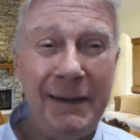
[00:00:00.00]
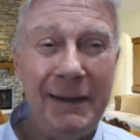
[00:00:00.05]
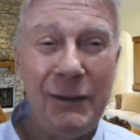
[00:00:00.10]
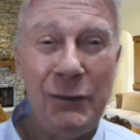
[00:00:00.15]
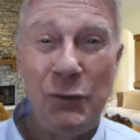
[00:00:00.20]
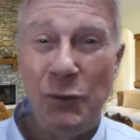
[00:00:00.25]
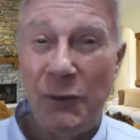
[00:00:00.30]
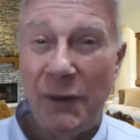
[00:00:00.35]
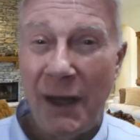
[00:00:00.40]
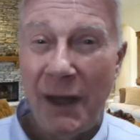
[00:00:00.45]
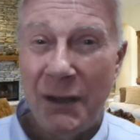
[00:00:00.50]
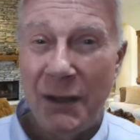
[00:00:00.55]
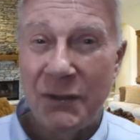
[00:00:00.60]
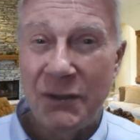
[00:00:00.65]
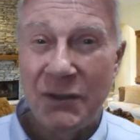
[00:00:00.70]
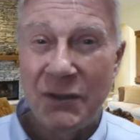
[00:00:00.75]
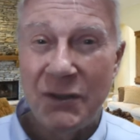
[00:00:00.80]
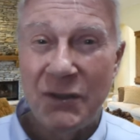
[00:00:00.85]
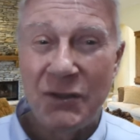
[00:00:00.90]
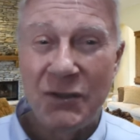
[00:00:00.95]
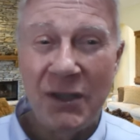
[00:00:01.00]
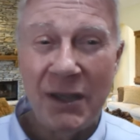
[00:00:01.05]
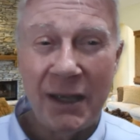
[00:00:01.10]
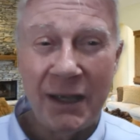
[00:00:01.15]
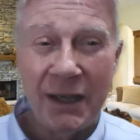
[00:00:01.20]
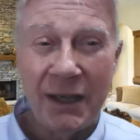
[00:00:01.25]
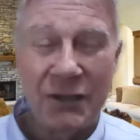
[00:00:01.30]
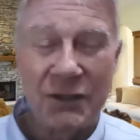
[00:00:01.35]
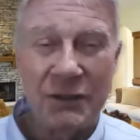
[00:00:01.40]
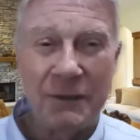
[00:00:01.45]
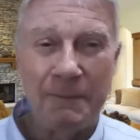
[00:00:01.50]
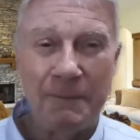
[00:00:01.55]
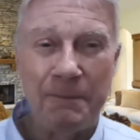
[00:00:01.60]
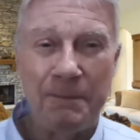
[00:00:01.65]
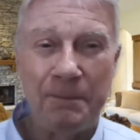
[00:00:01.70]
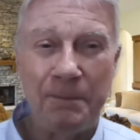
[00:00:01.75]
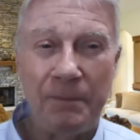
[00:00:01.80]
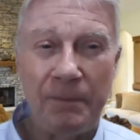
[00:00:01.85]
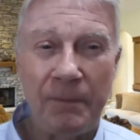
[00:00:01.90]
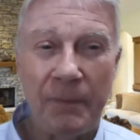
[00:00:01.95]
two thousand six.
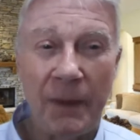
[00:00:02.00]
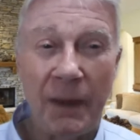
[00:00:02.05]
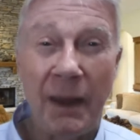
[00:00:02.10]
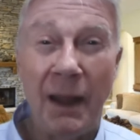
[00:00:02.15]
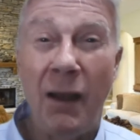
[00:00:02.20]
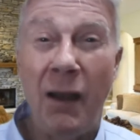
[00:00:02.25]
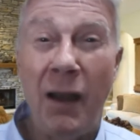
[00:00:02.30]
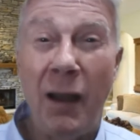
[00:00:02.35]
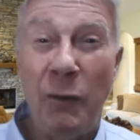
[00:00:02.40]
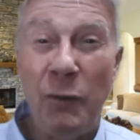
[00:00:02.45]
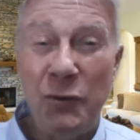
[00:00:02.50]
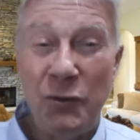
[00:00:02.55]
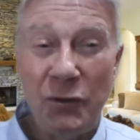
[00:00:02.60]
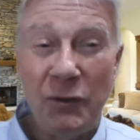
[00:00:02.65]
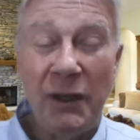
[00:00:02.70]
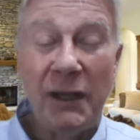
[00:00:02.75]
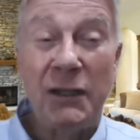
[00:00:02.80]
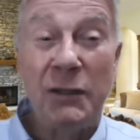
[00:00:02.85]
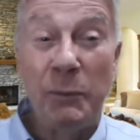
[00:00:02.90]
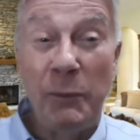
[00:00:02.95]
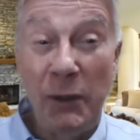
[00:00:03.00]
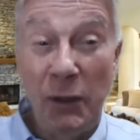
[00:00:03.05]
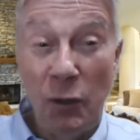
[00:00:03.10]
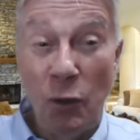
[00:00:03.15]
Now, how would you like to be the